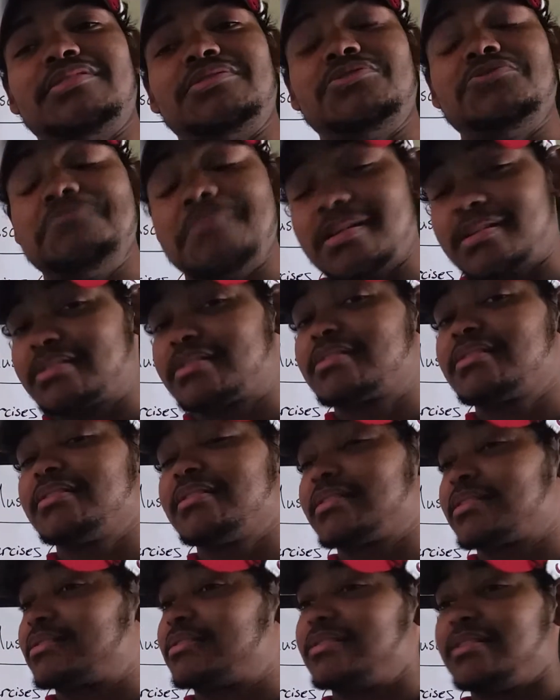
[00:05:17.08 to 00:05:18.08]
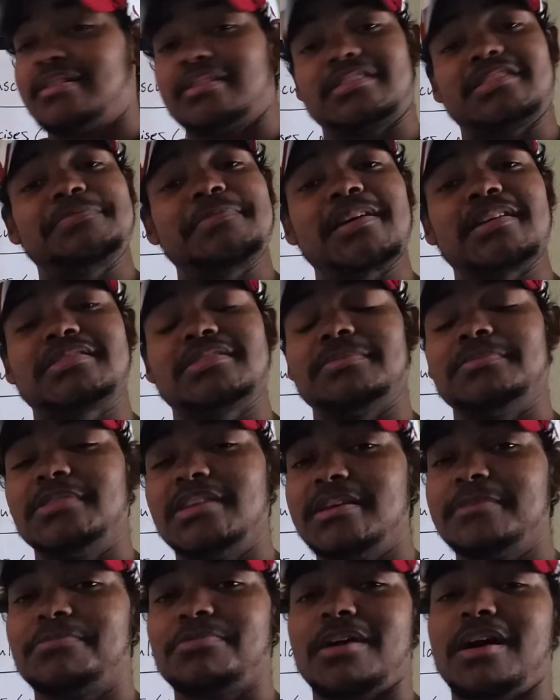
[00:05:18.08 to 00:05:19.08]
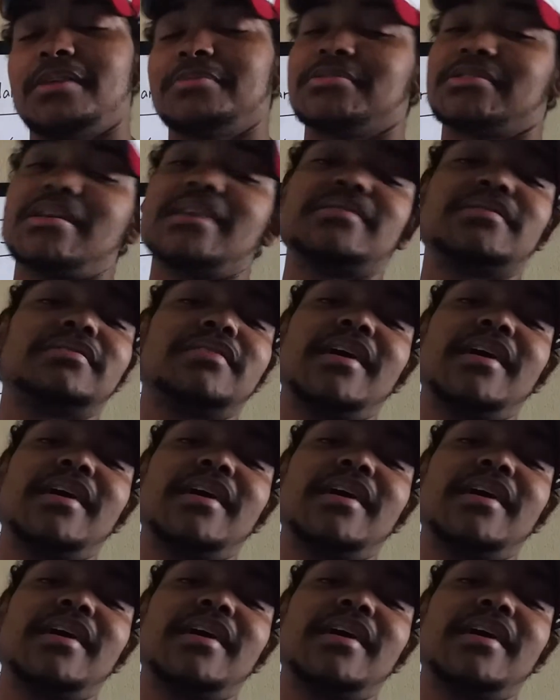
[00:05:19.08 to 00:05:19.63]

you can expect some knee problems. That's the